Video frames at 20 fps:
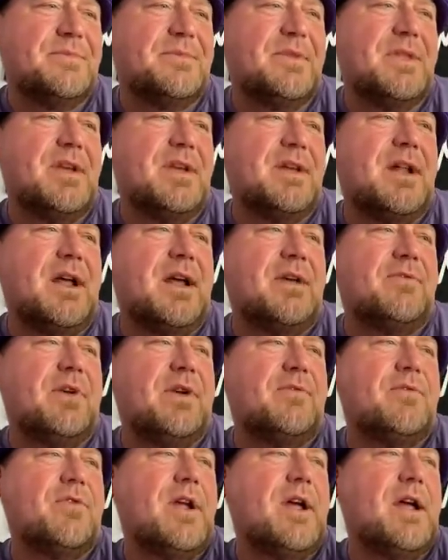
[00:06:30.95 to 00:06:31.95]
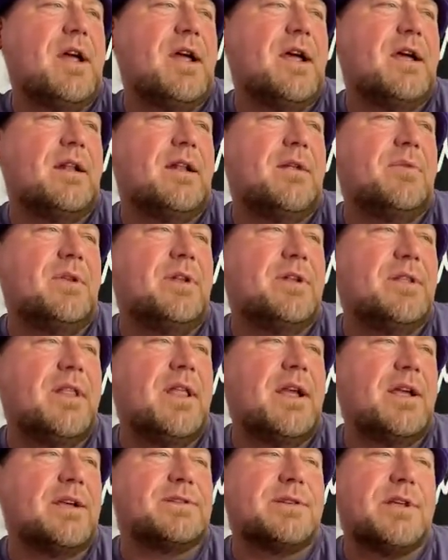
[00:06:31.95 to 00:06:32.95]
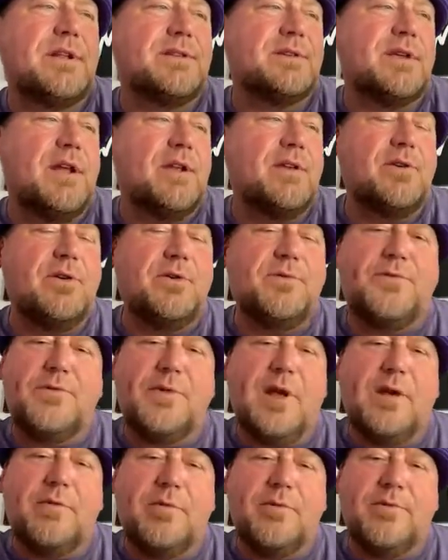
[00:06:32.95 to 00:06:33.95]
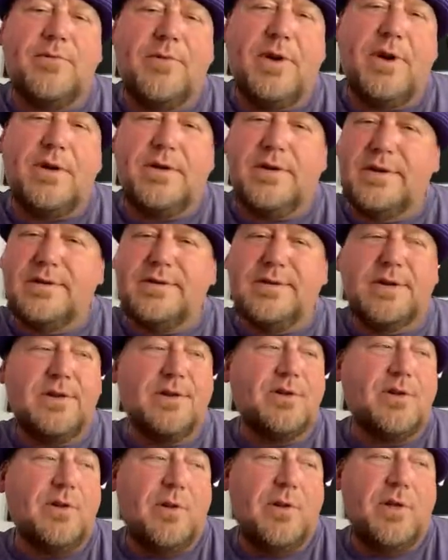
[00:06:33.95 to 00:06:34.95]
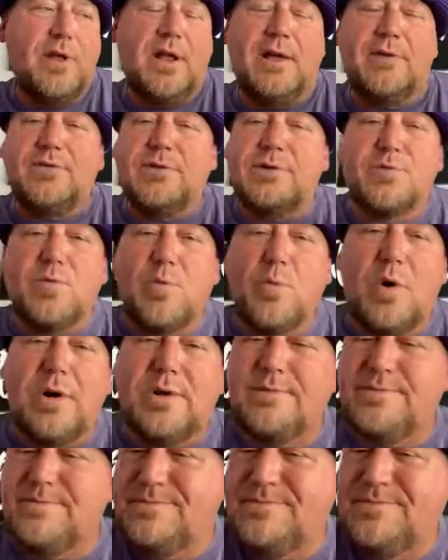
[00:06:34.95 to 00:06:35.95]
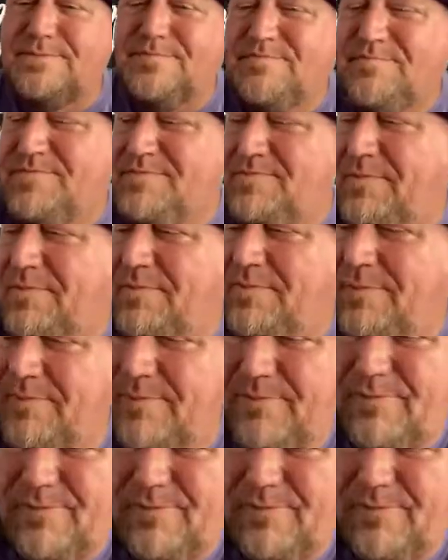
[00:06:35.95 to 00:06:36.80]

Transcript: that I've ever had. I mean, like I said, it's got a good flavor. Very you, you can only have this one, mm-hmm.